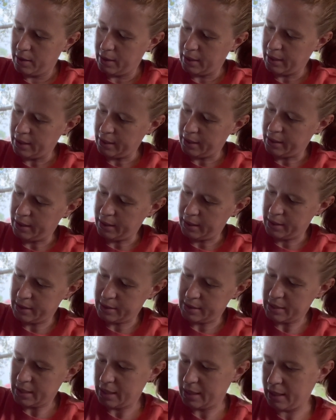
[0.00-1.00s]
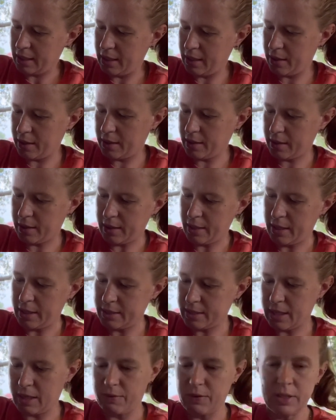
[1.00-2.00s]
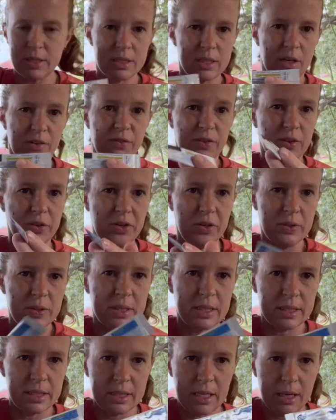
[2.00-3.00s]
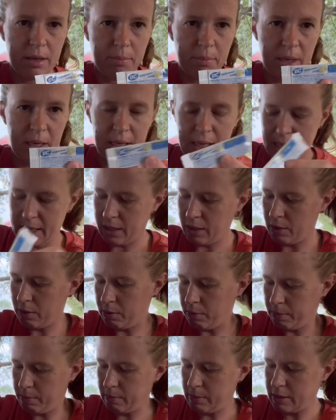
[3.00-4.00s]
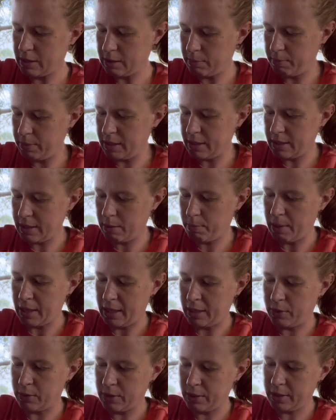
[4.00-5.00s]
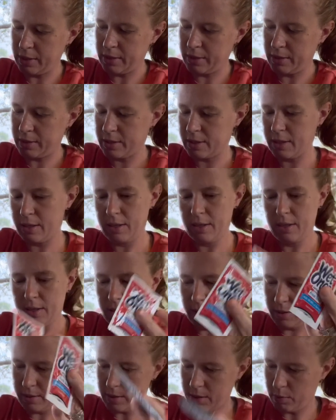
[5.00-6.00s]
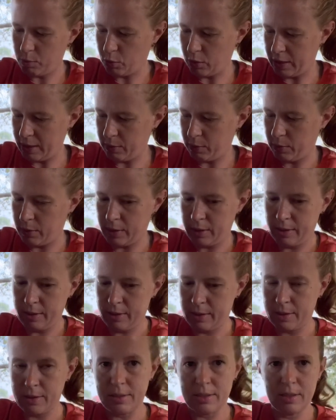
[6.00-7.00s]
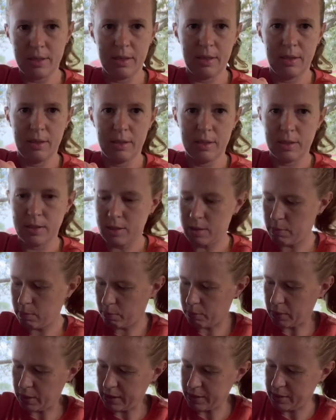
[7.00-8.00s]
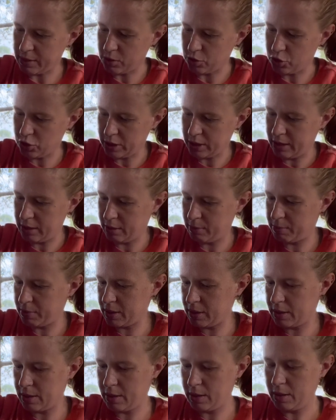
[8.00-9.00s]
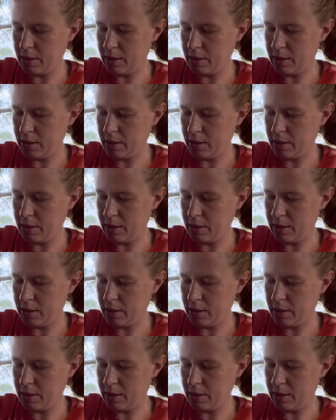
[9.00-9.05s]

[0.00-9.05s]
And inside of here, I just have the stuff you're used to seeing by now. Some BC powders, some wet ones, some breath strips,